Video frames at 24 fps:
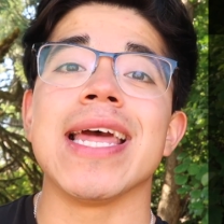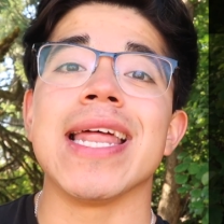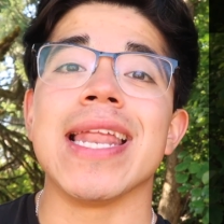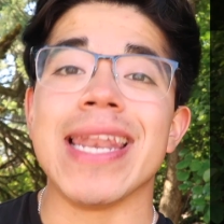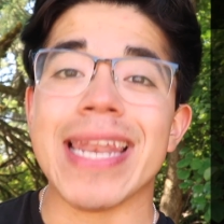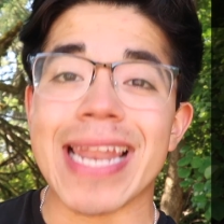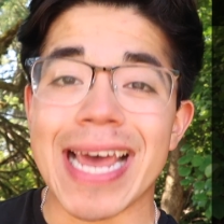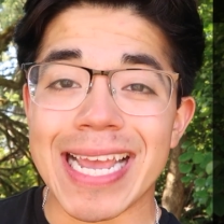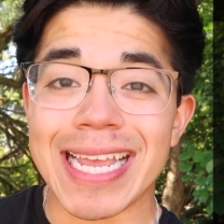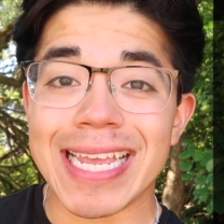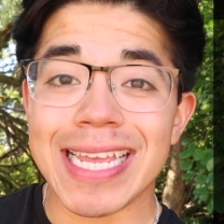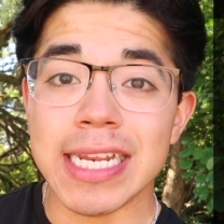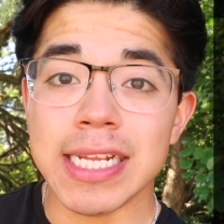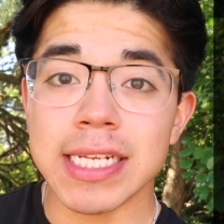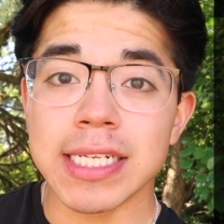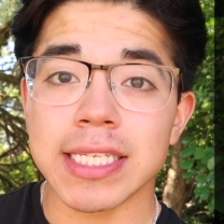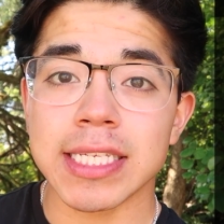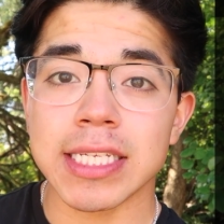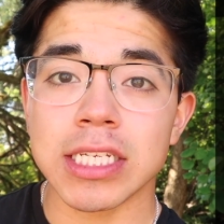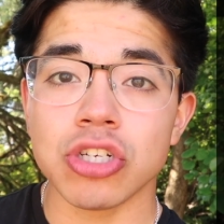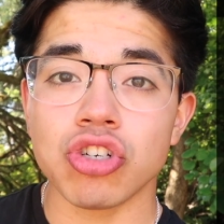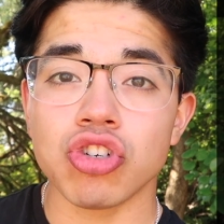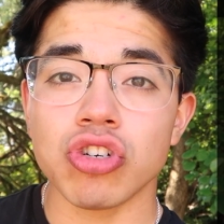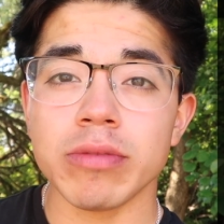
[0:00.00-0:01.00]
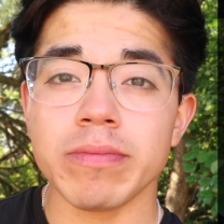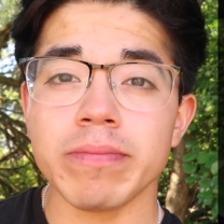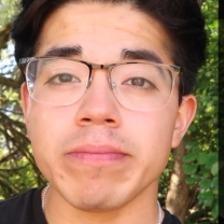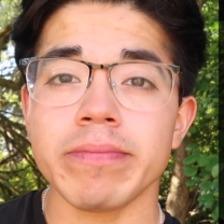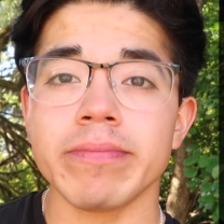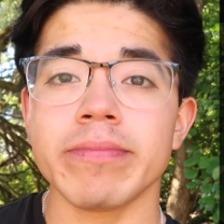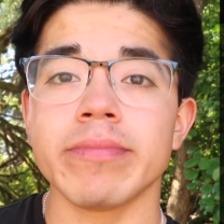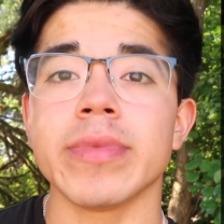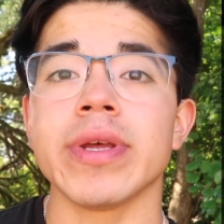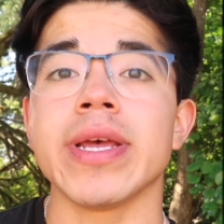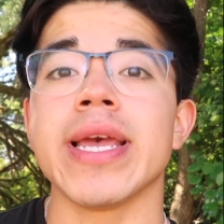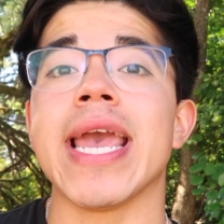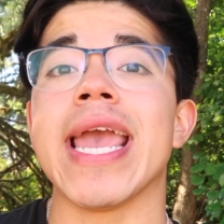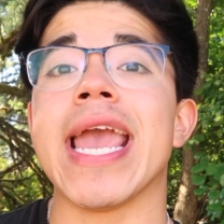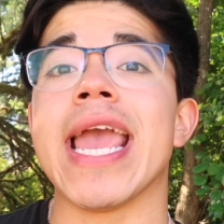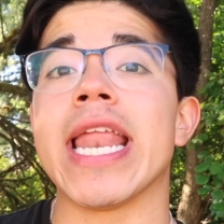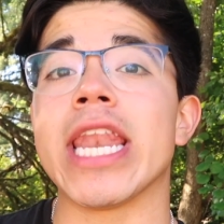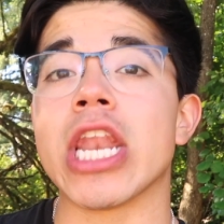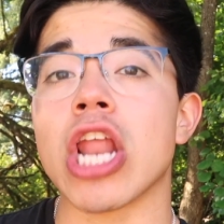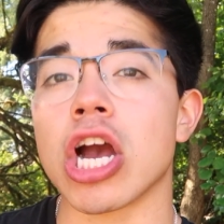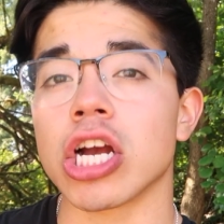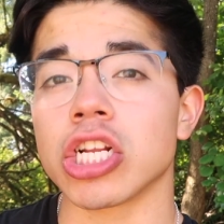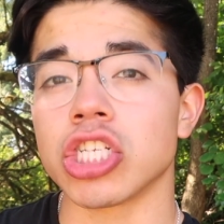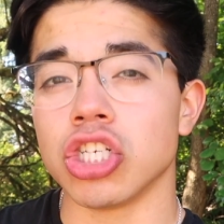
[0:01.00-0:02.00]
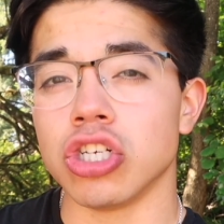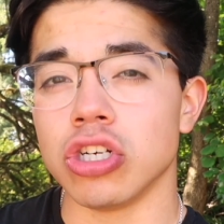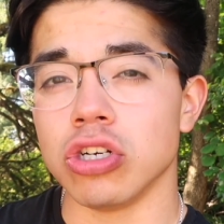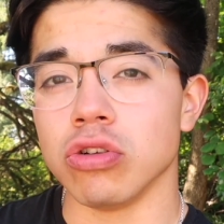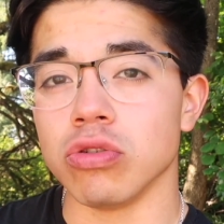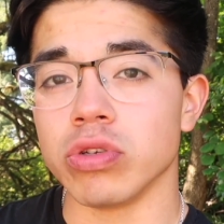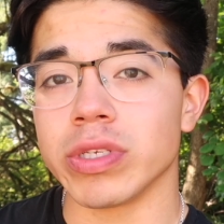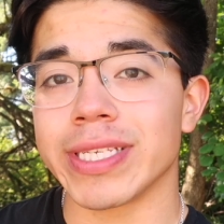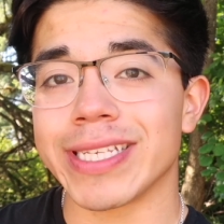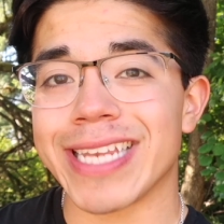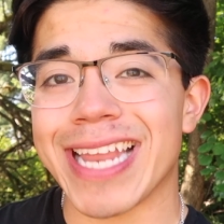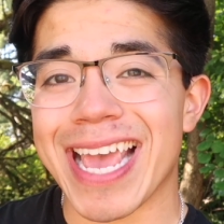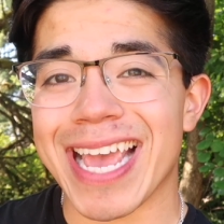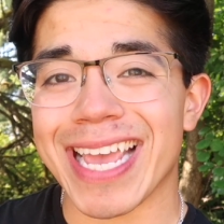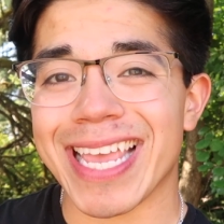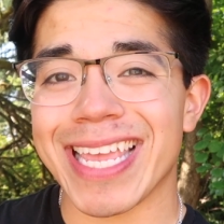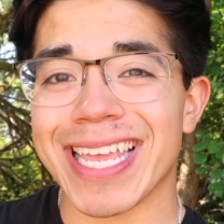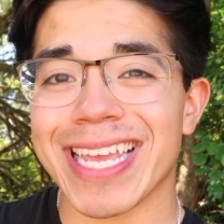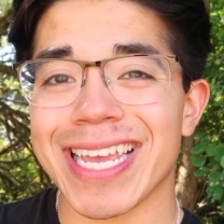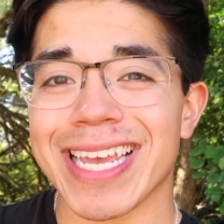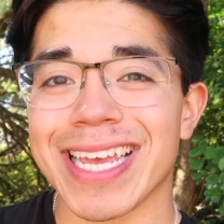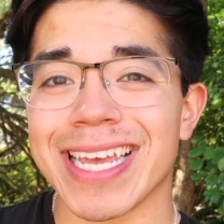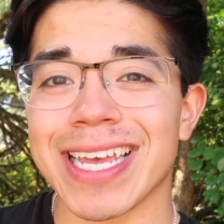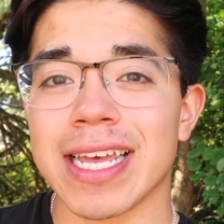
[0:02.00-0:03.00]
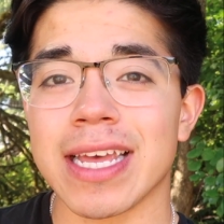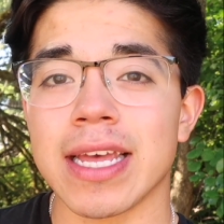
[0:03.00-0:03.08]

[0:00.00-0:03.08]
night eating syndrome and nocturnal snacking,